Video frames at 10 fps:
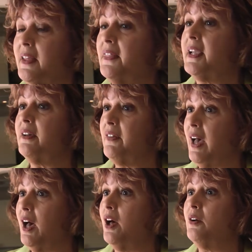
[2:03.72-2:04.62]
and think of
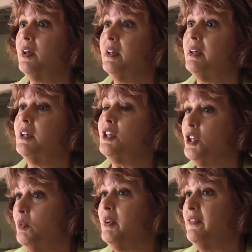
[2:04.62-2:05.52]
how
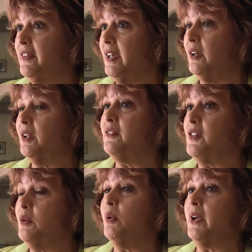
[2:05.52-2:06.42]
you would feel
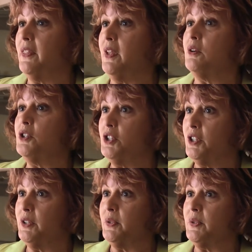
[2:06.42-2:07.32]
if you were in those
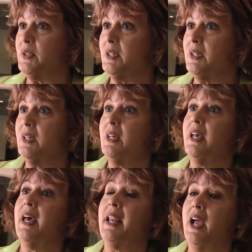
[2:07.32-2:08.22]
shoes
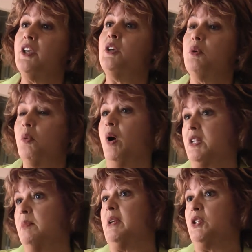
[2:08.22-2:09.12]
and how you would
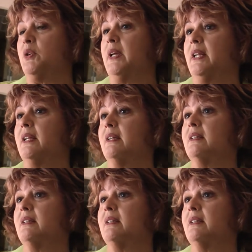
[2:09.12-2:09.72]
want to be treated.